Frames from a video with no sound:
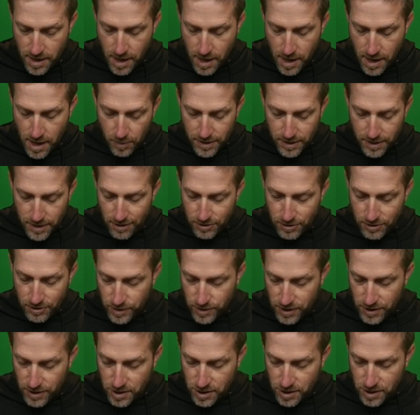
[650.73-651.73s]
But now it's really
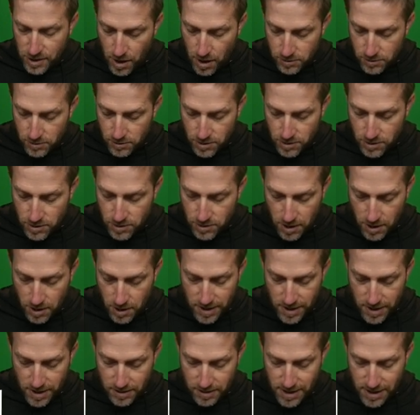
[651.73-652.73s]
small, so I'll just make
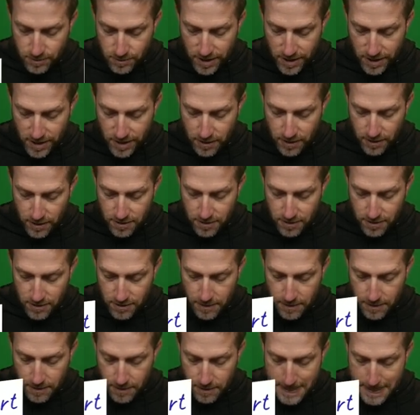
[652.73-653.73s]
the text bigger.
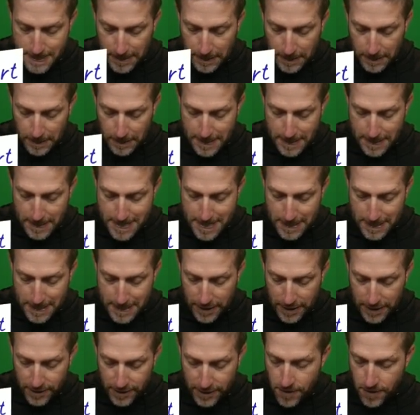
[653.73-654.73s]
There you
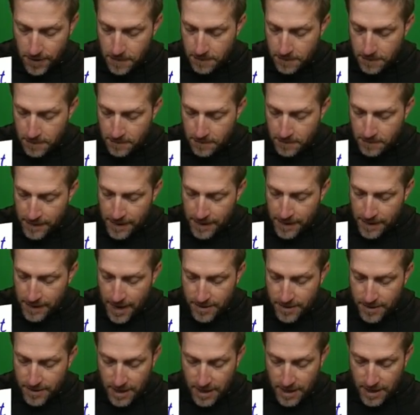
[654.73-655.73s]
go. And
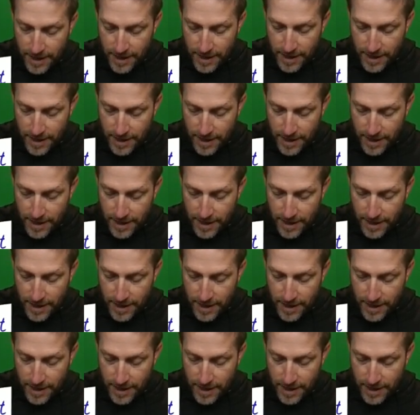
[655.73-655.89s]
then I can